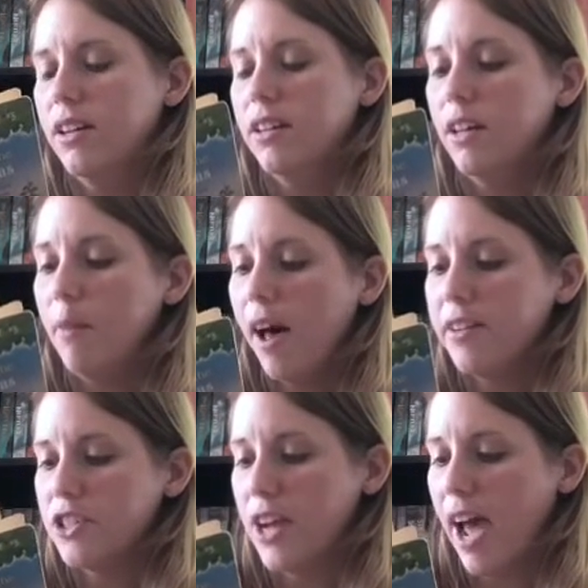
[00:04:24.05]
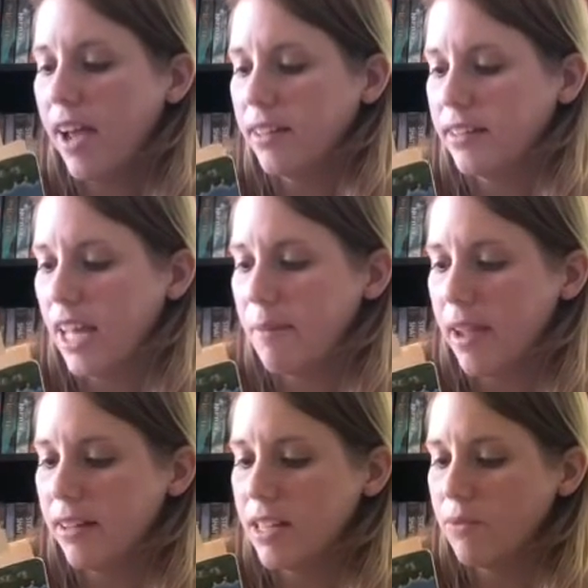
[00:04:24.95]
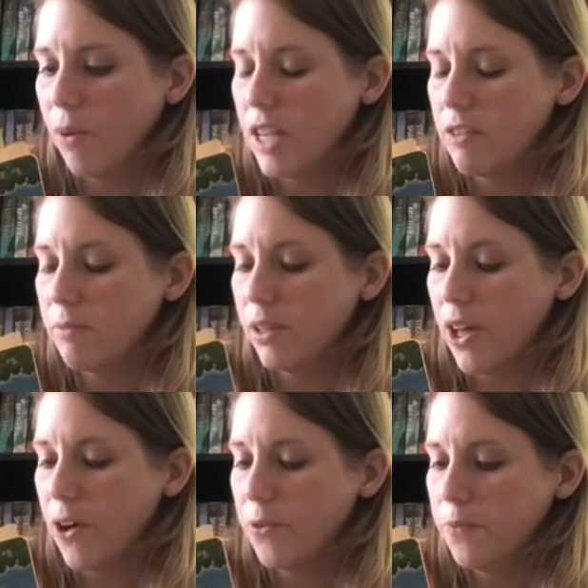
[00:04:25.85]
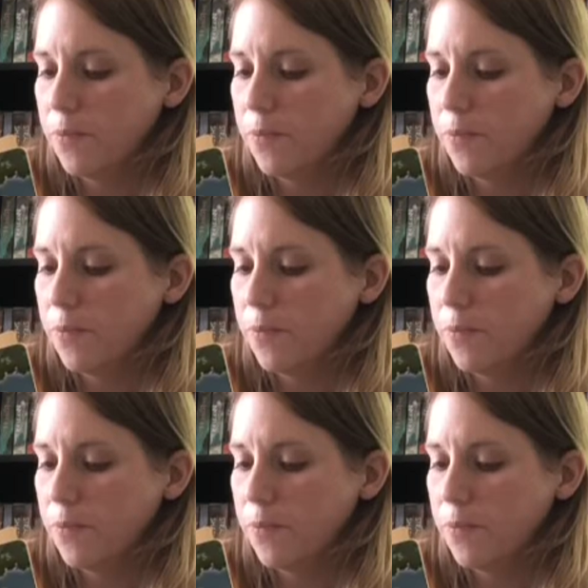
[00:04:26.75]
"Come on, Jack," came Annie's voice from below.